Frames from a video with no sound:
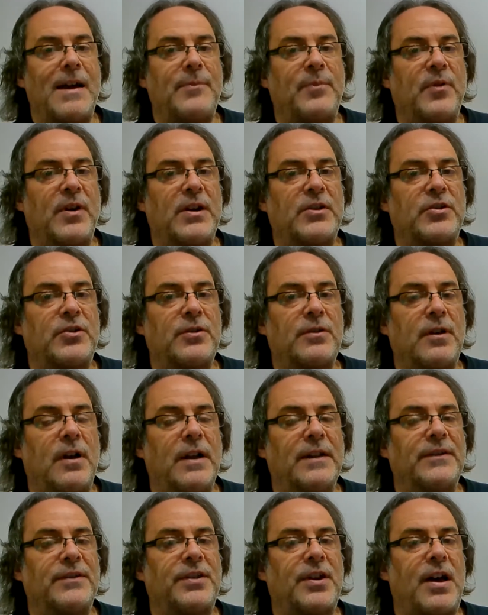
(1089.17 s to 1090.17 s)
pressure
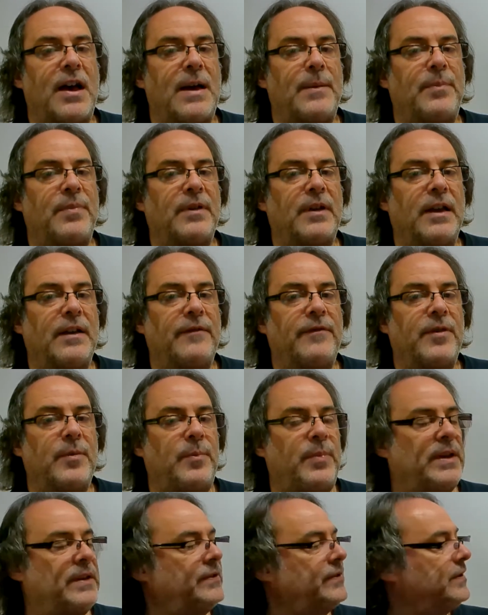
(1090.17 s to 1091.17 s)
on top of the
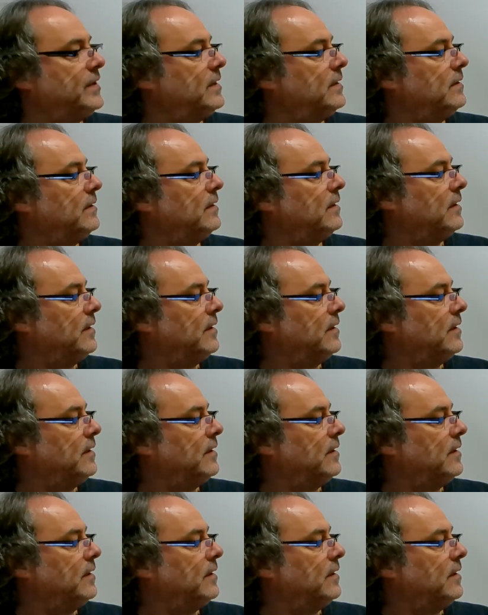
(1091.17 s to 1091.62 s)
piston